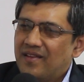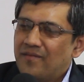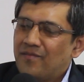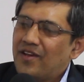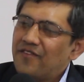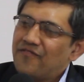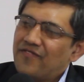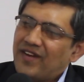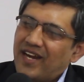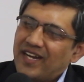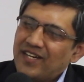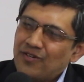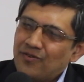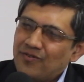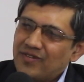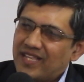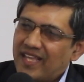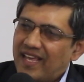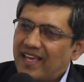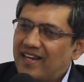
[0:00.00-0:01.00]
my friend
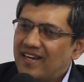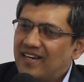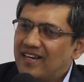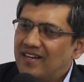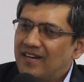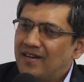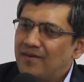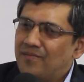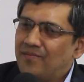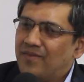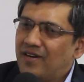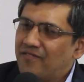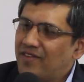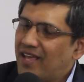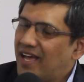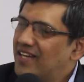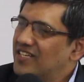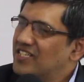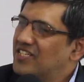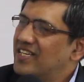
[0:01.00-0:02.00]
over there,
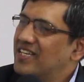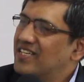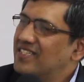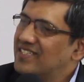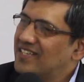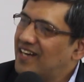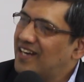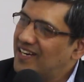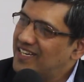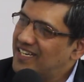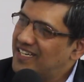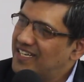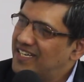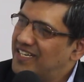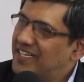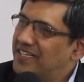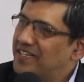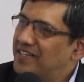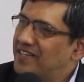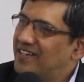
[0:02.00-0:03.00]
Bhavya, she started
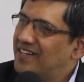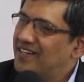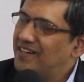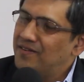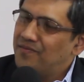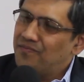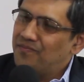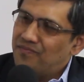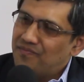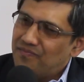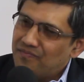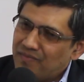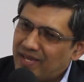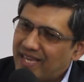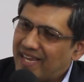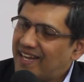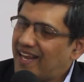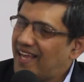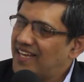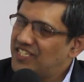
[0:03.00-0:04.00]

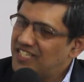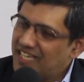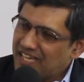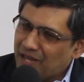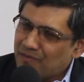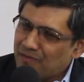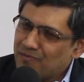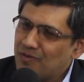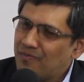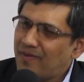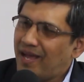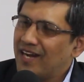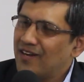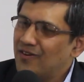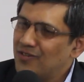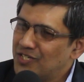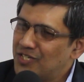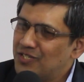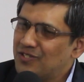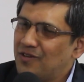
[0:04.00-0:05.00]
BNI. She came to
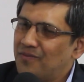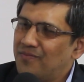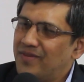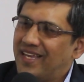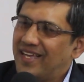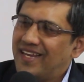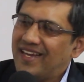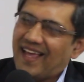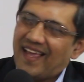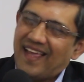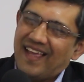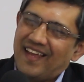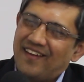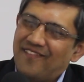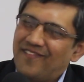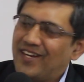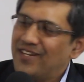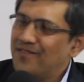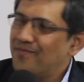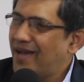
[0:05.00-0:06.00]
Bangalore, she saw BNI
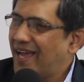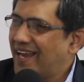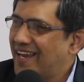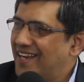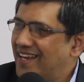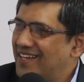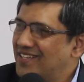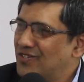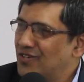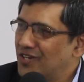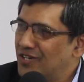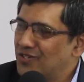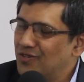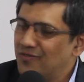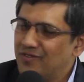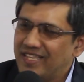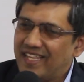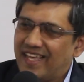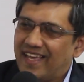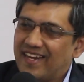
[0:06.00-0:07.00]
and went back and took it
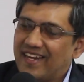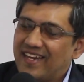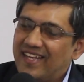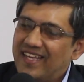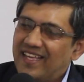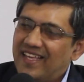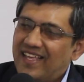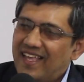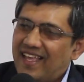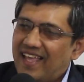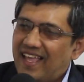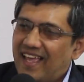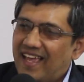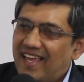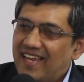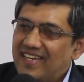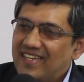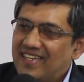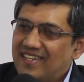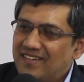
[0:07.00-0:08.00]
over there,
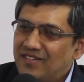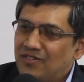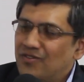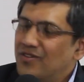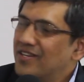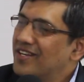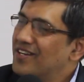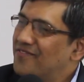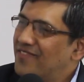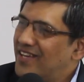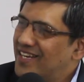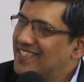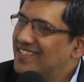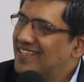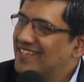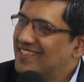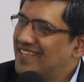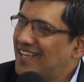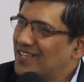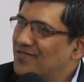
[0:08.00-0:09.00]
and doing it very
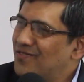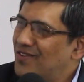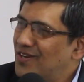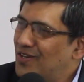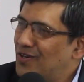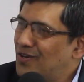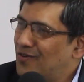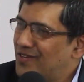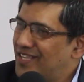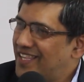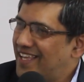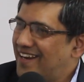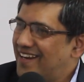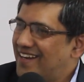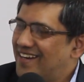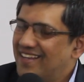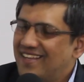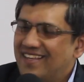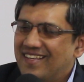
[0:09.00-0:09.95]
successfully over there.